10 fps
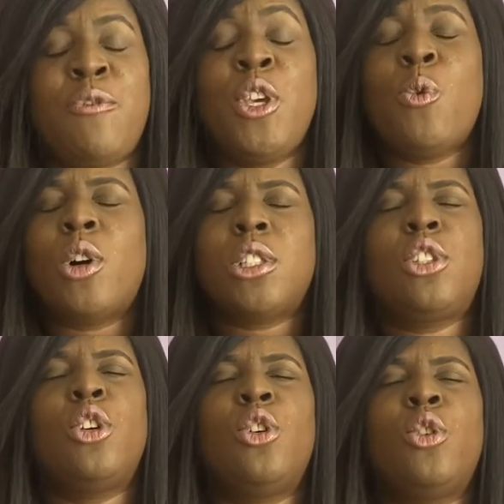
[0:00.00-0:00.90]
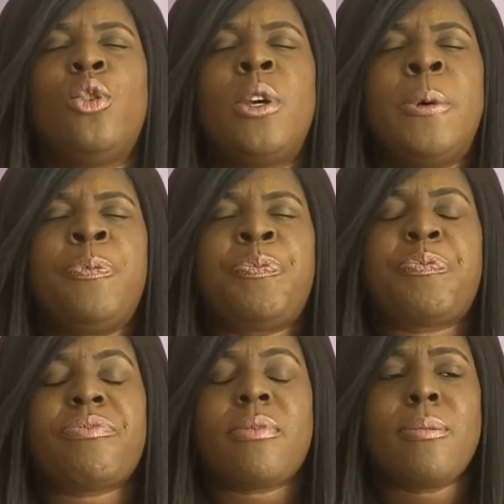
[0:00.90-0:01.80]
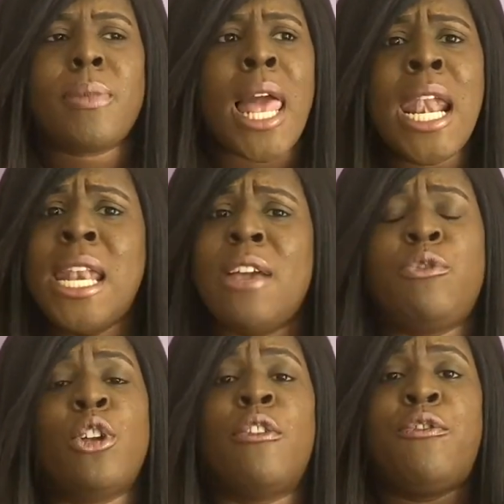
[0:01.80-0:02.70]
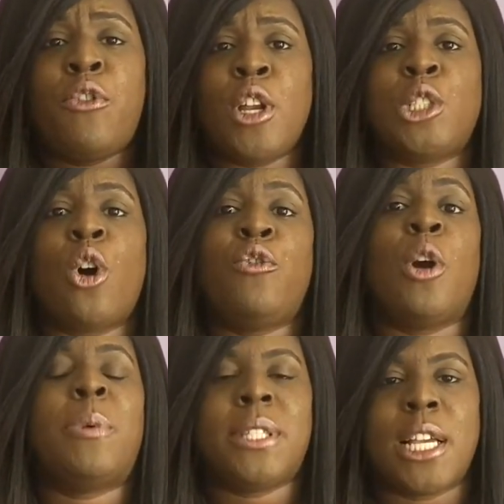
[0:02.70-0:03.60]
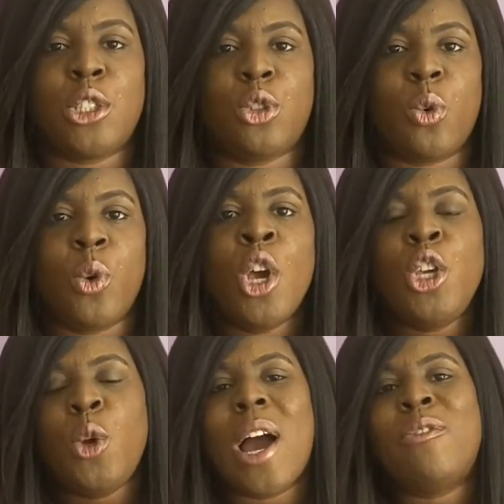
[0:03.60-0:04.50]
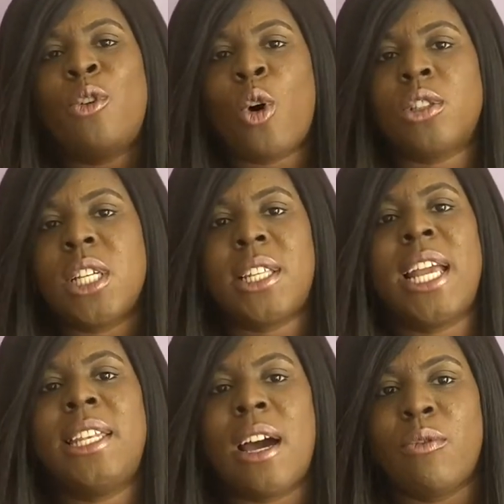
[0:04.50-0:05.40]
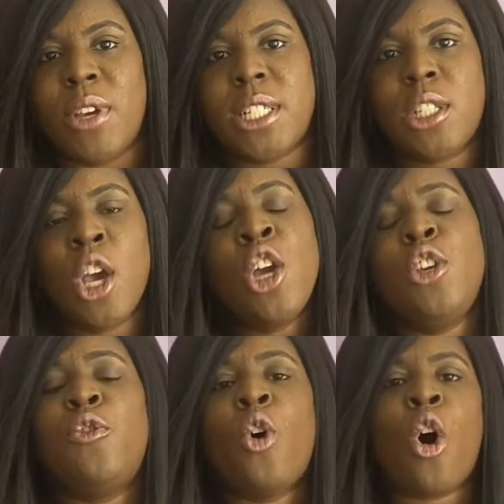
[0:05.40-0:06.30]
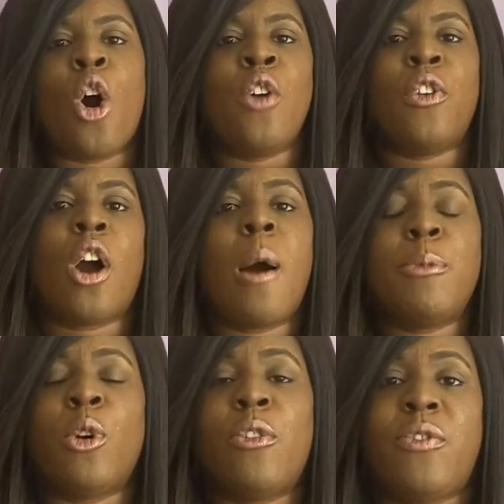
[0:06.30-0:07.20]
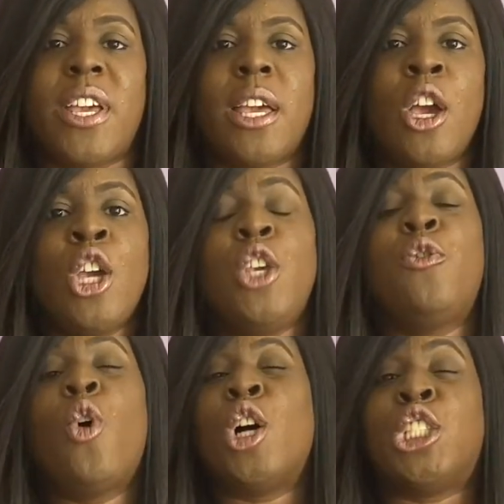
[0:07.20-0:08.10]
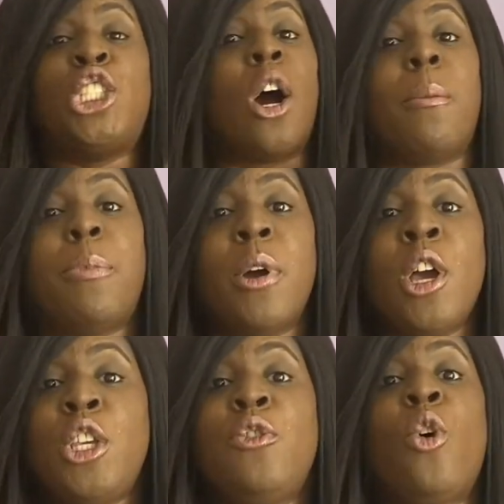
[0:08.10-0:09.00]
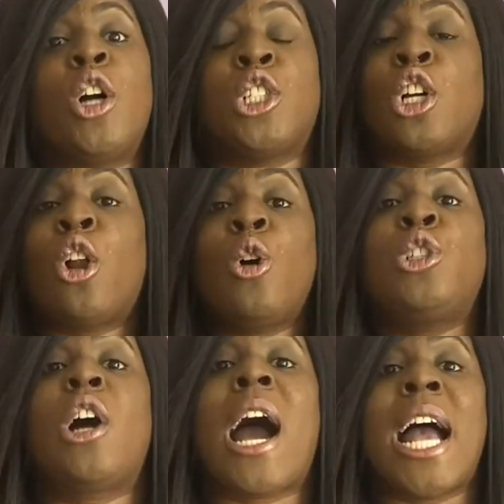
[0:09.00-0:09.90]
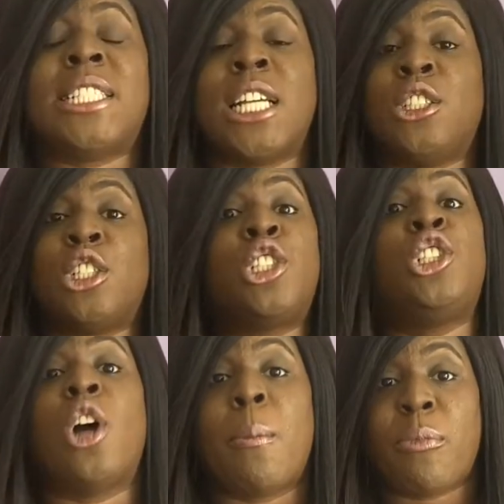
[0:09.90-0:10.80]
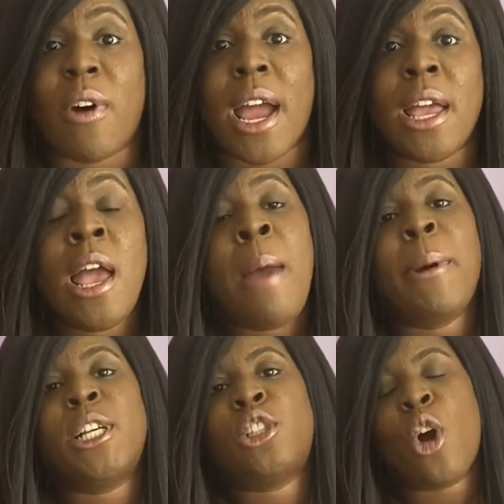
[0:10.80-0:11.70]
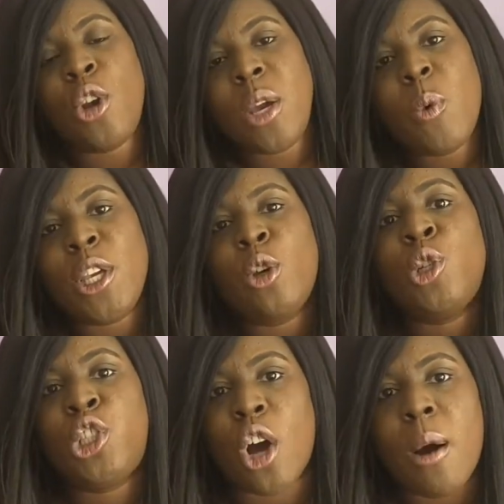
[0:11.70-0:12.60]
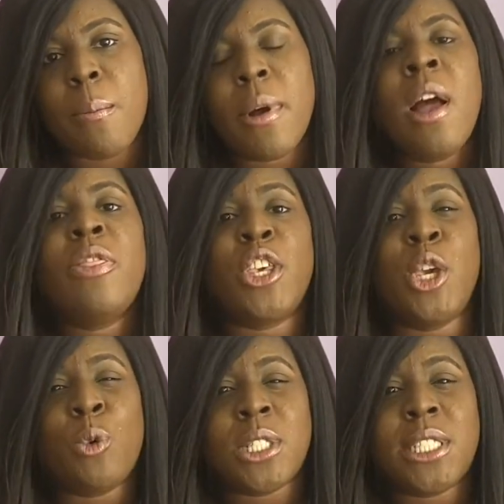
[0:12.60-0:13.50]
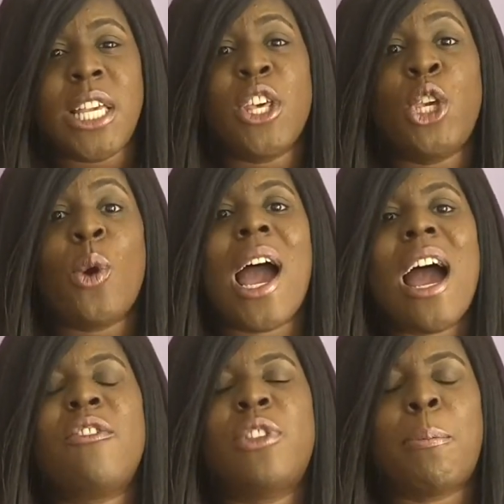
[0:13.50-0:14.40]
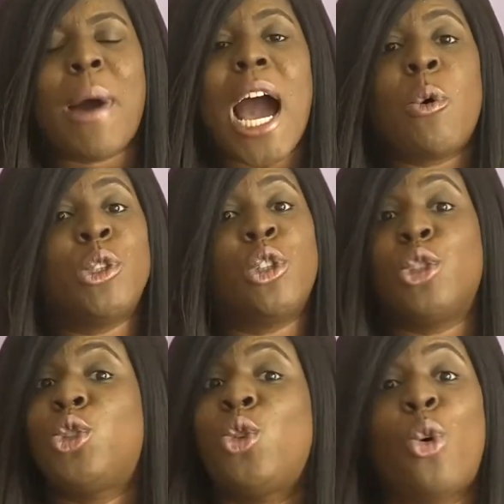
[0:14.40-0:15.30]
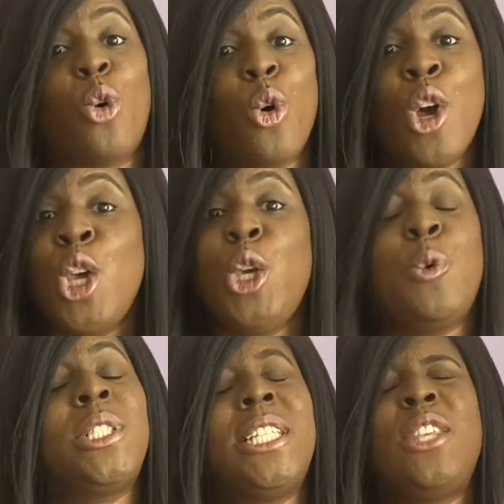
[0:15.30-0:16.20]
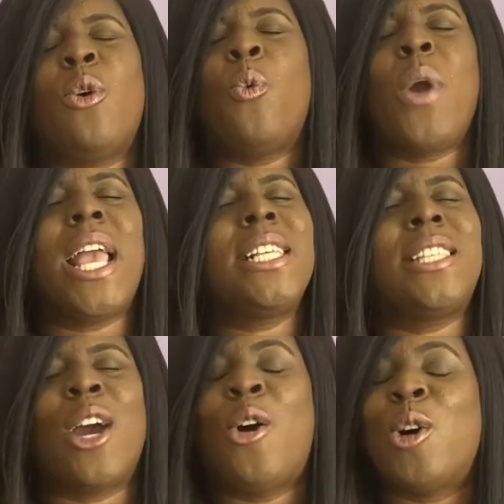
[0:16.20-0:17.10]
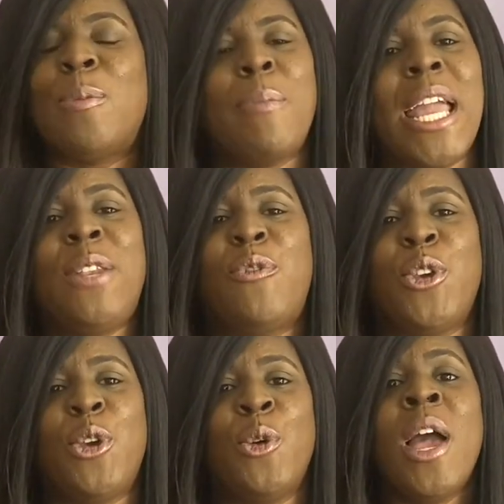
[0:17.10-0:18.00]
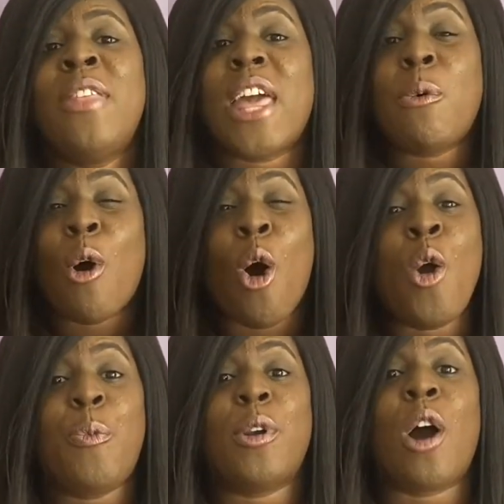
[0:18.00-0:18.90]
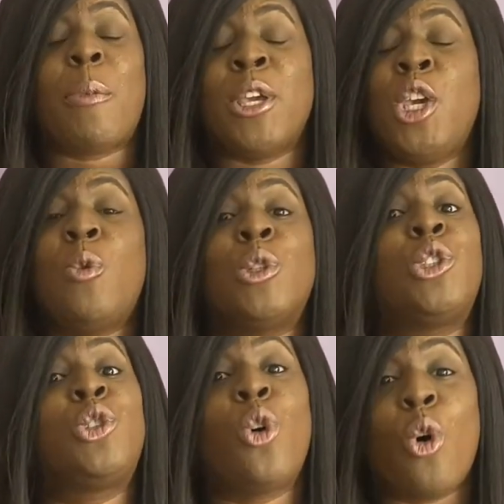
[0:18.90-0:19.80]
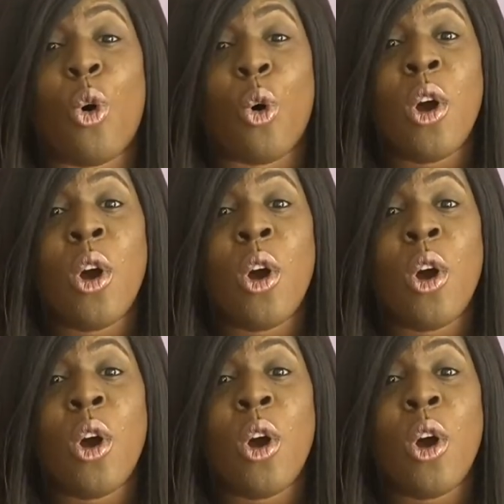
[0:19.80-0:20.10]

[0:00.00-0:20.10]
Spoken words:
you want to live to the fullest of your potential, you have got to take that risk. You've got to overcome your fear. You've got to jump. You've got to just close your eyes and just jump, right? Because only when you jump that you will see that you have the power to soar. You will see the wings that God made for you. They will open up and you will soar.